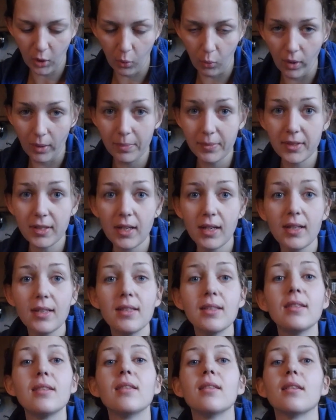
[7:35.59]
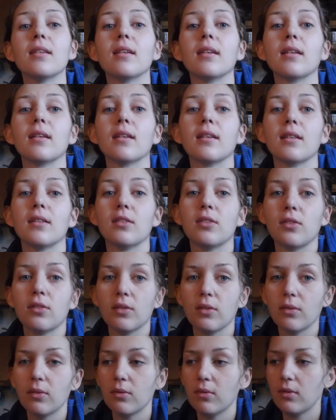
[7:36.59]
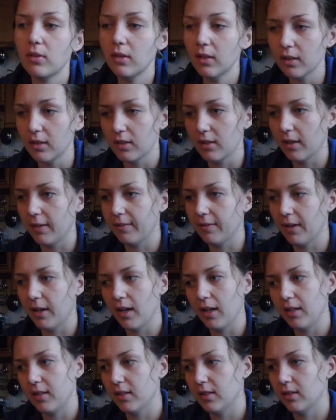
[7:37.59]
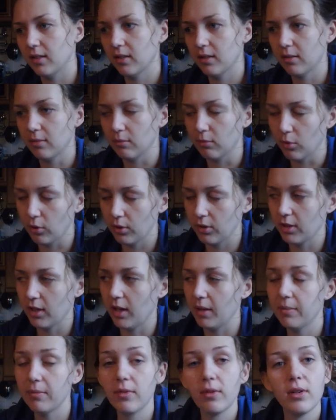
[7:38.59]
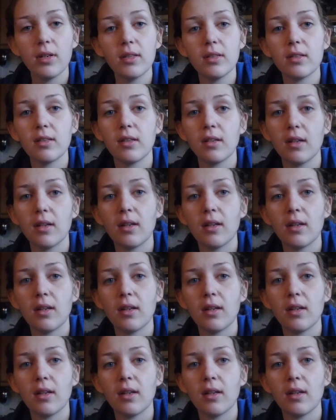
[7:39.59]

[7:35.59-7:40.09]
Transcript: website uh, as soon as I find more time for it.